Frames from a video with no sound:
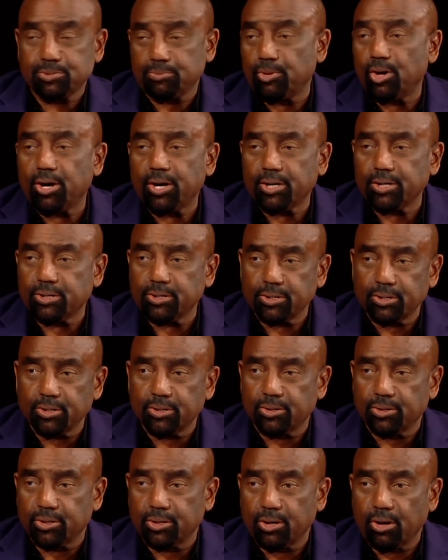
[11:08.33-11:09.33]
smarter
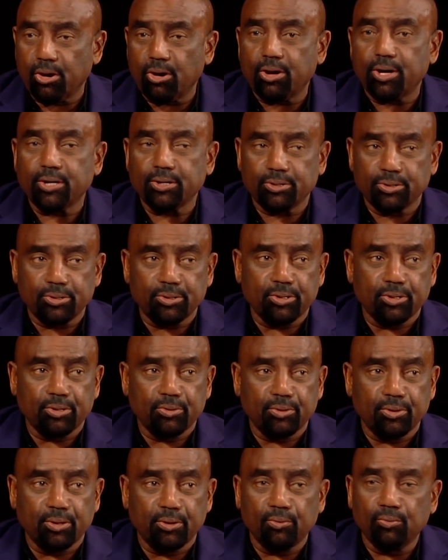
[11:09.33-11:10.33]
or harder
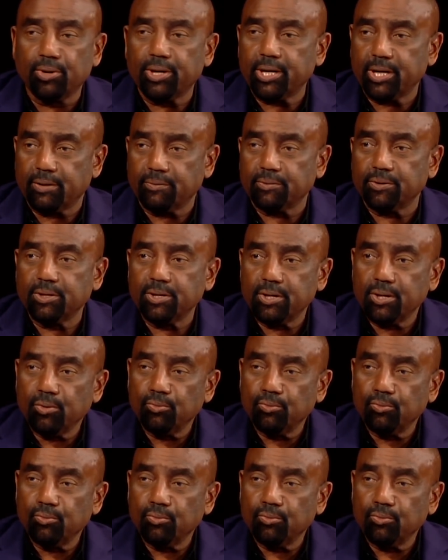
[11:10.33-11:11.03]
or, or whatever.